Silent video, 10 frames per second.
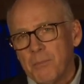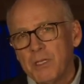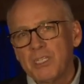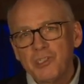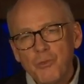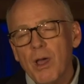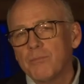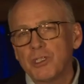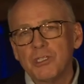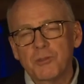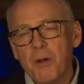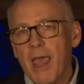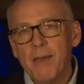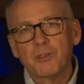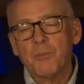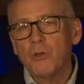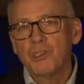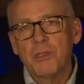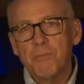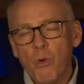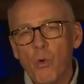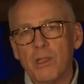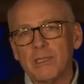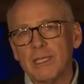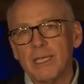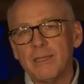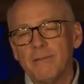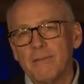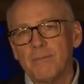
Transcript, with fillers: But disruptions, perhaps most importantly,